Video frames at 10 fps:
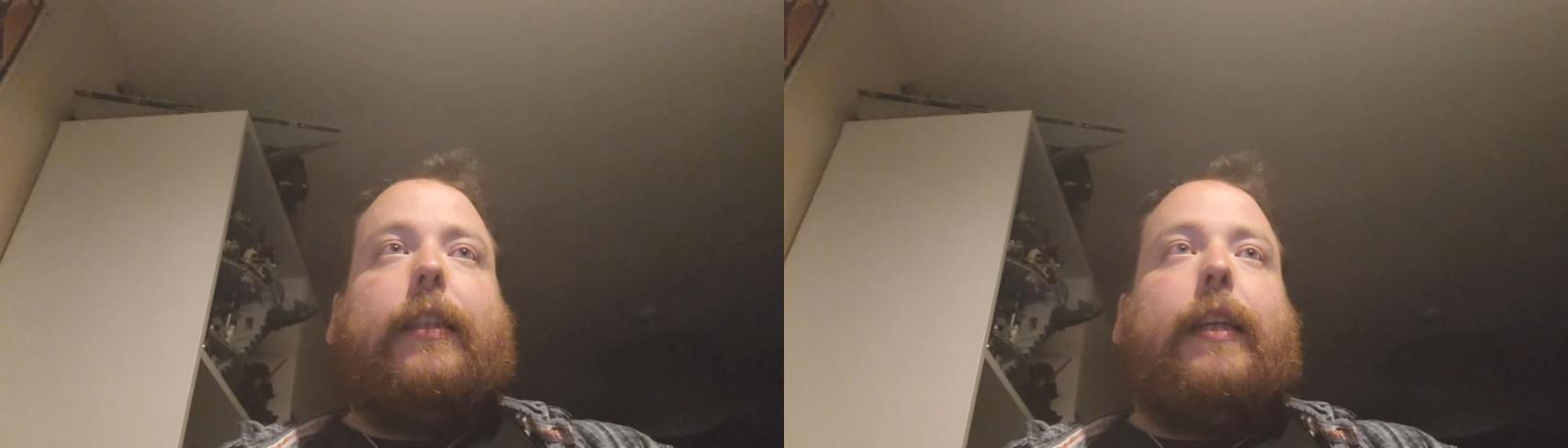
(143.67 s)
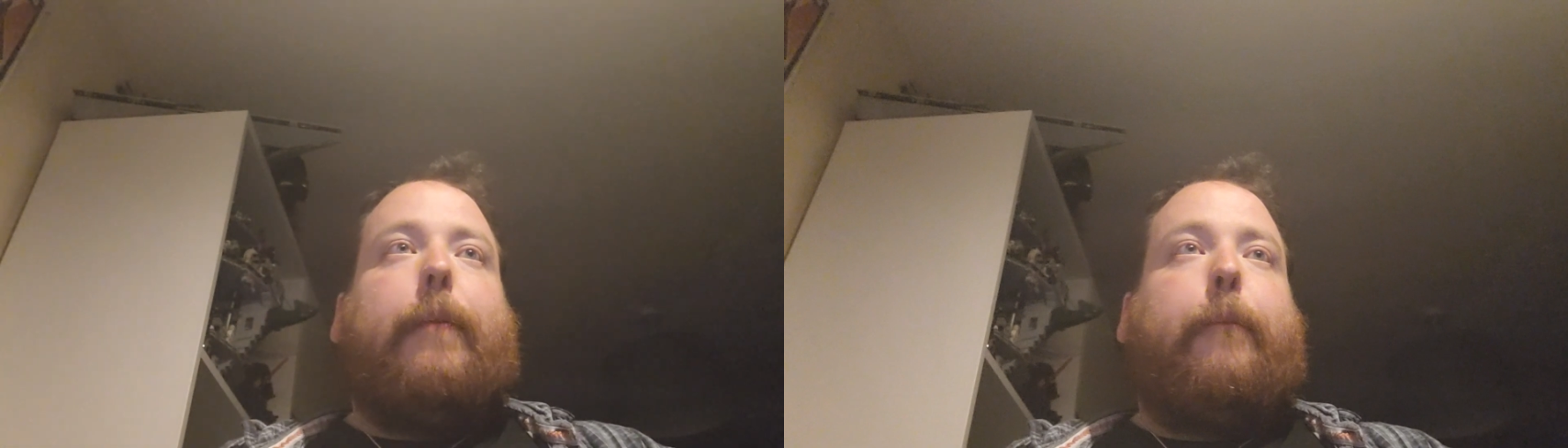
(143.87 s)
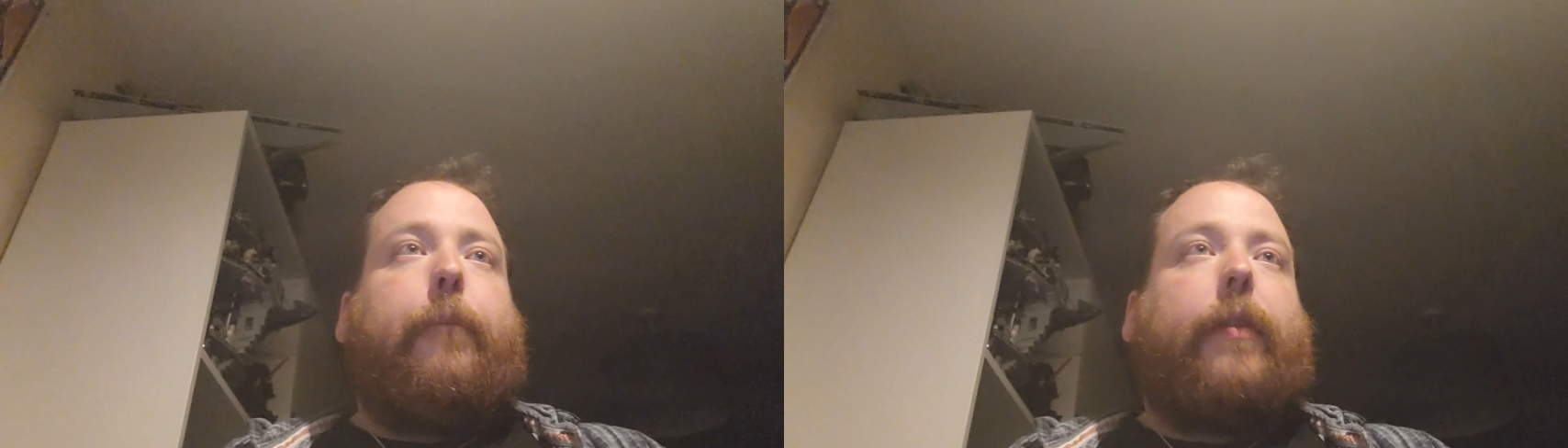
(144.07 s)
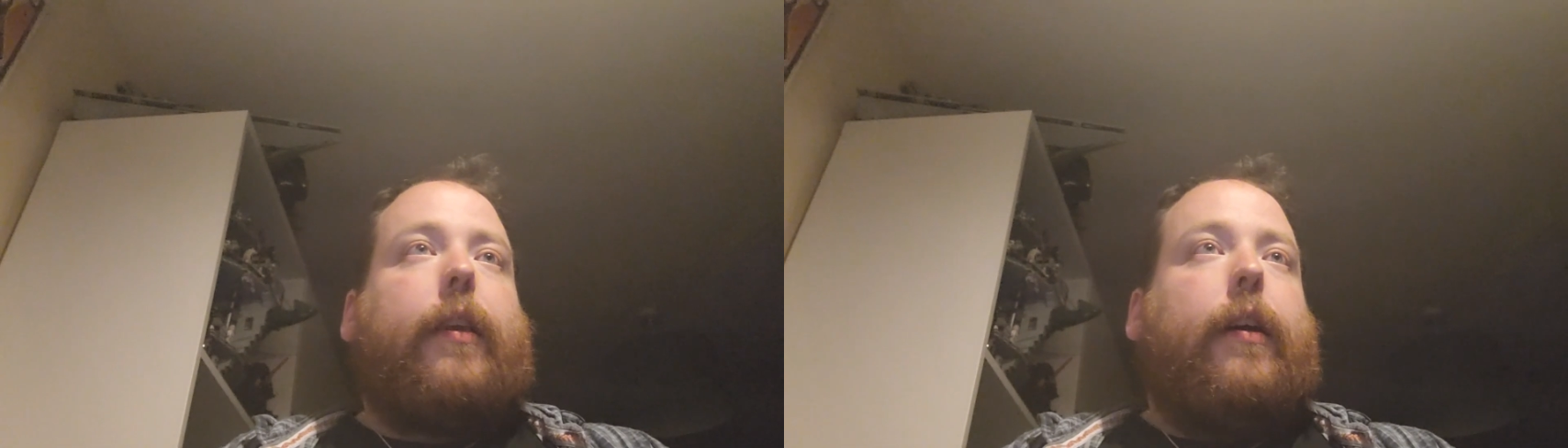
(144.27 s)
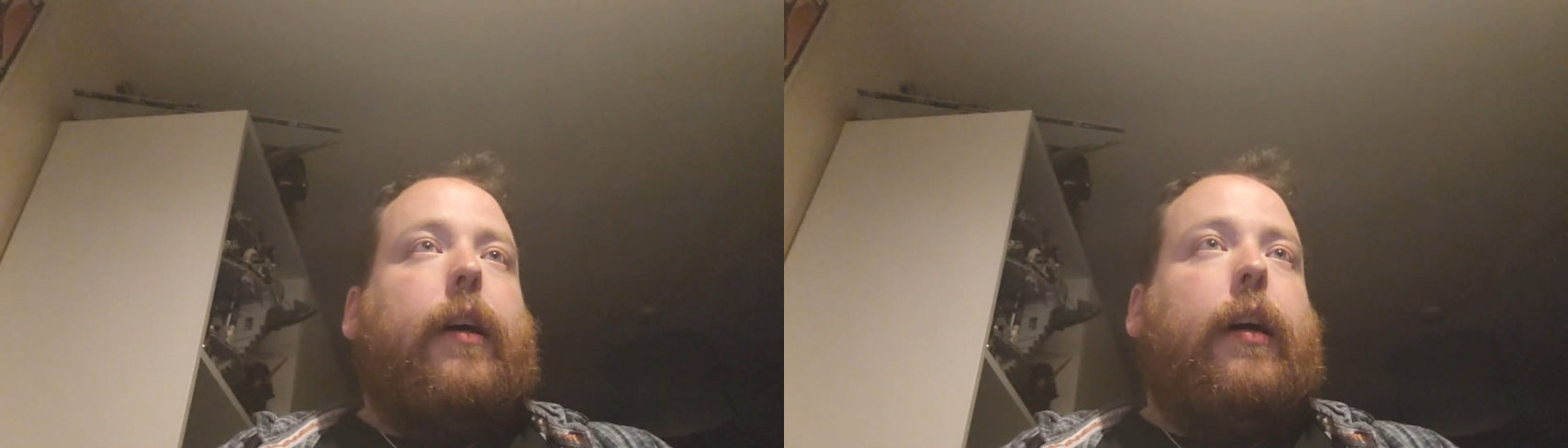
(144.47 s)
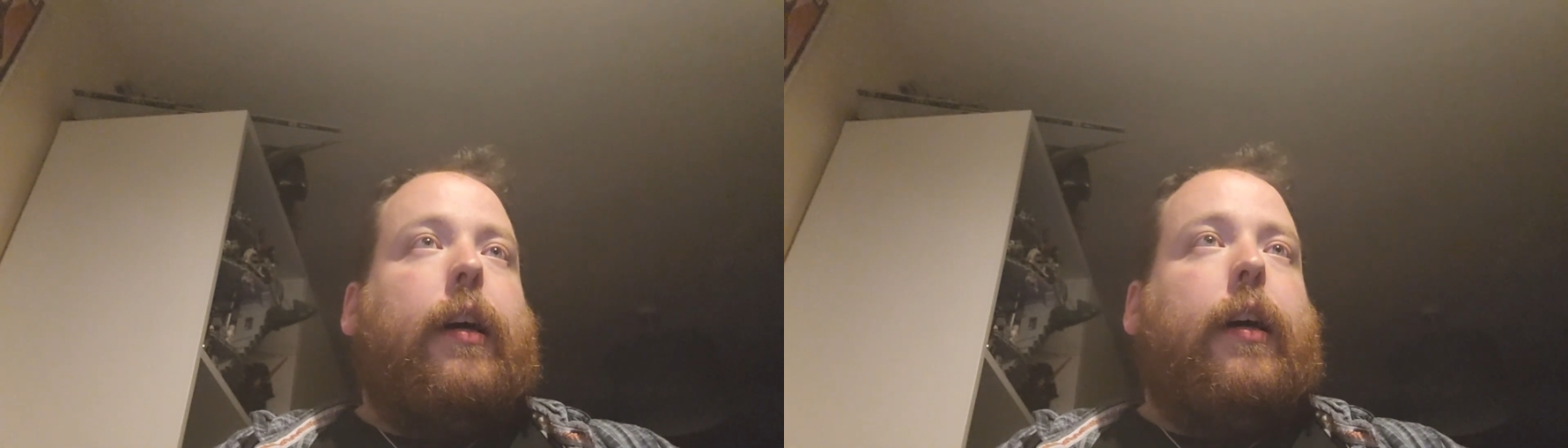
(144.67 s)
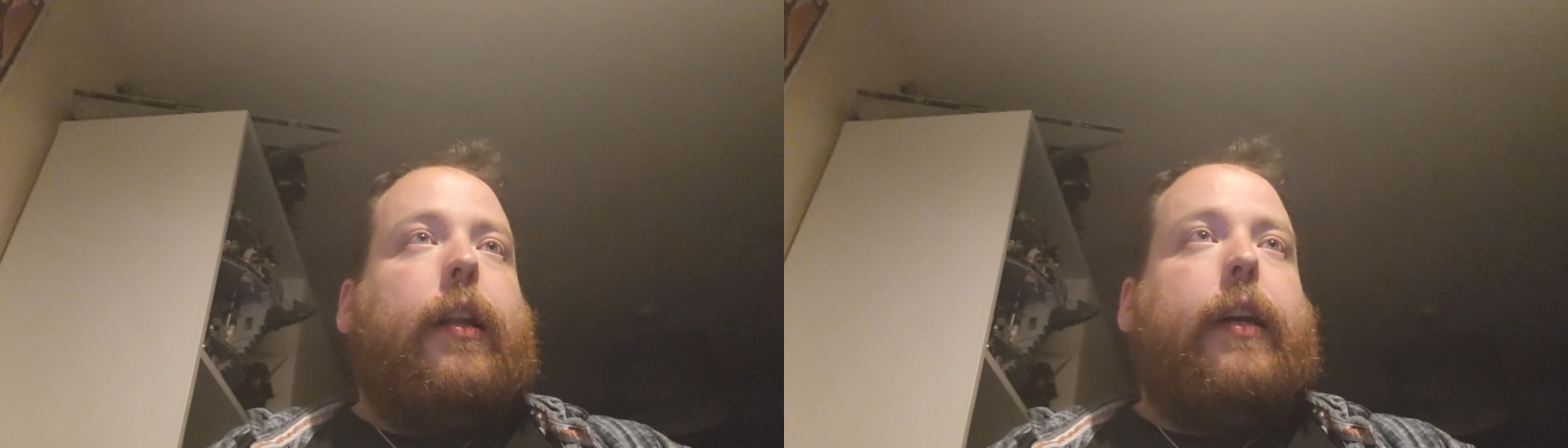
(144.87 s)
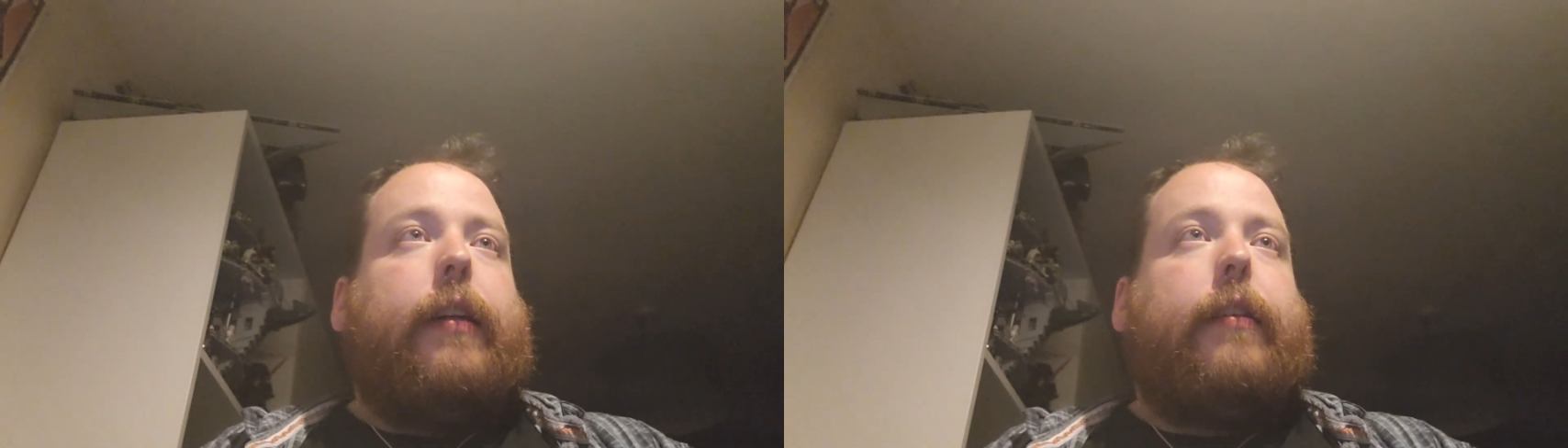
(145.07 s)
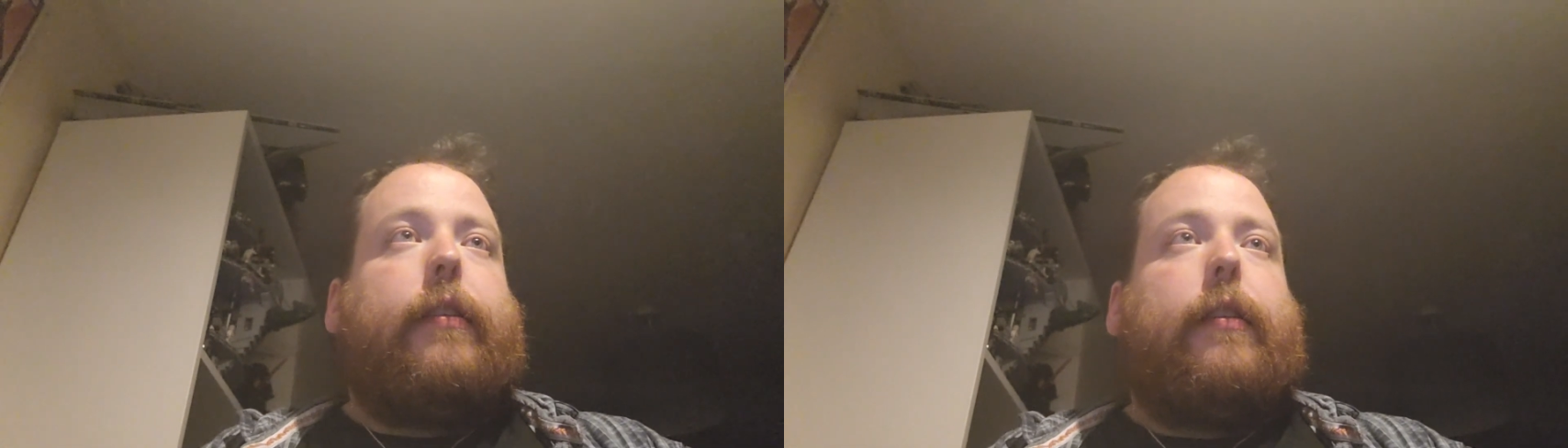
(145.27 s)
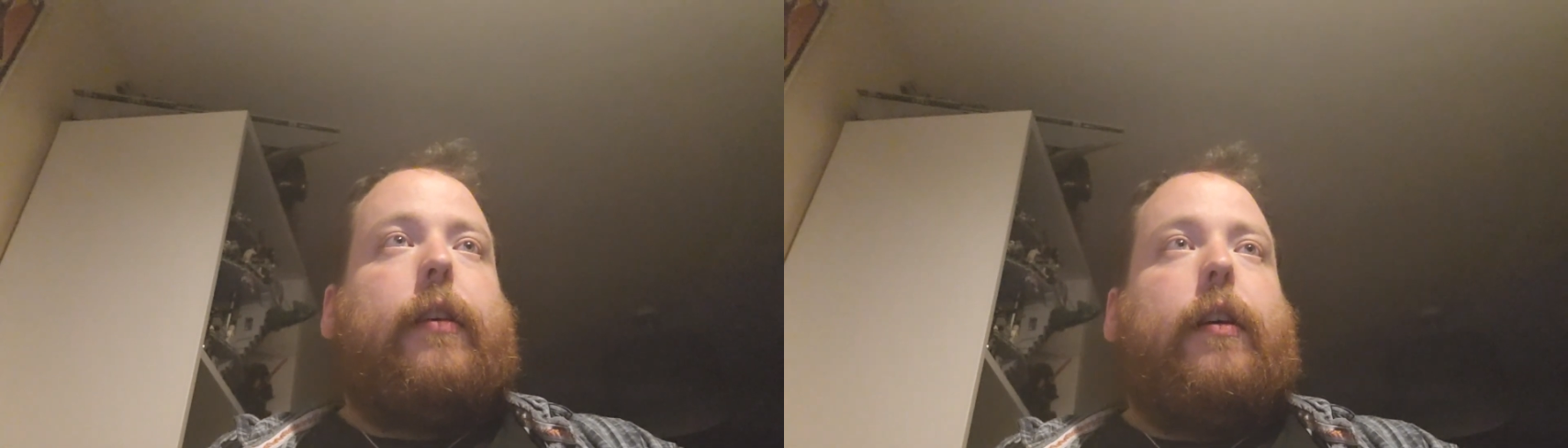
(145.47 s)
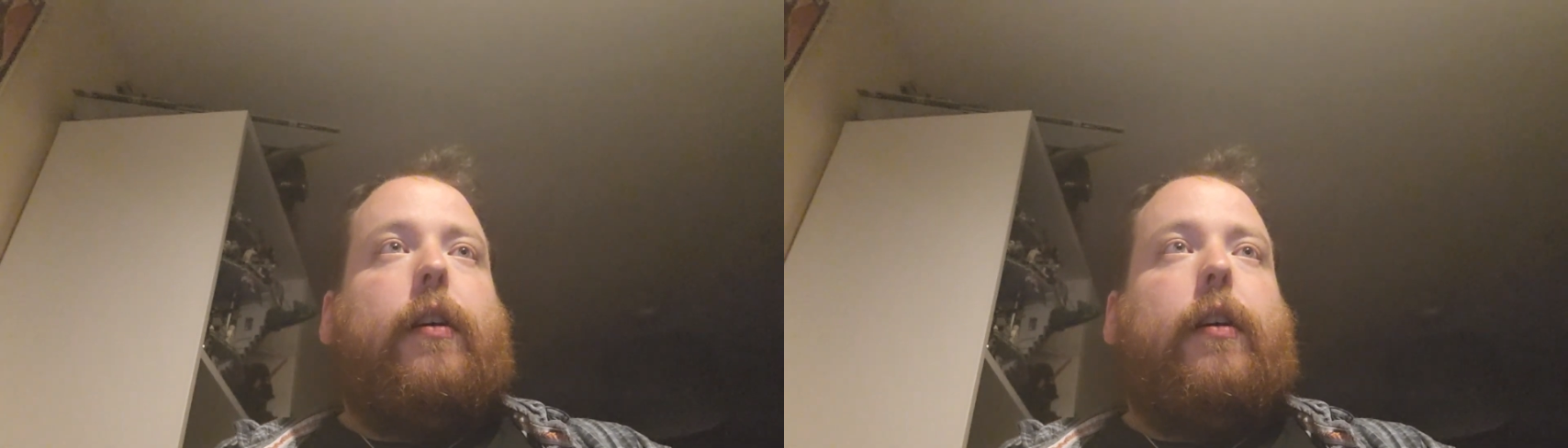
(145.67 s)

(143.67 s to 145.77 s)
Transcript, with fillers: Yep. Uh, next,